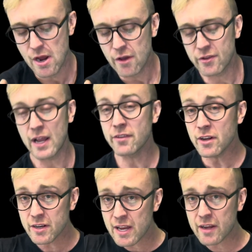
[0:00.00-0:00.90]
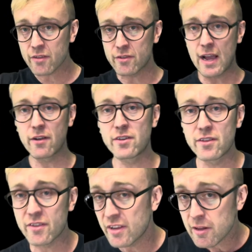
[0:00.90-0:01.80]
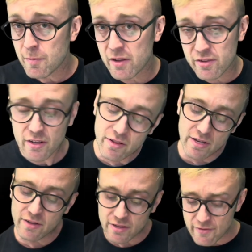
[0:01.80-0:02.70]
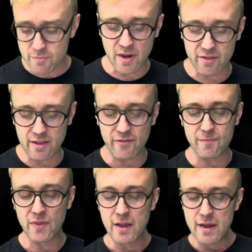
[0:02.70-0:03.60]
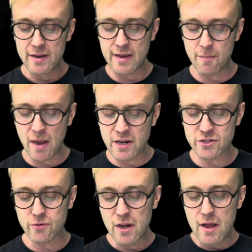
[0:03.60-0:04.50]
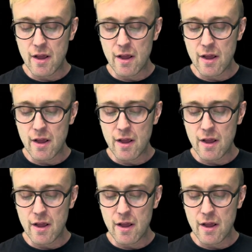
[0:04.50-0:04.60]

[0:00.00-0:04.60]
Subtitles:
So that's going to take us down to the 6x6 and the 7x7. Now, mind you,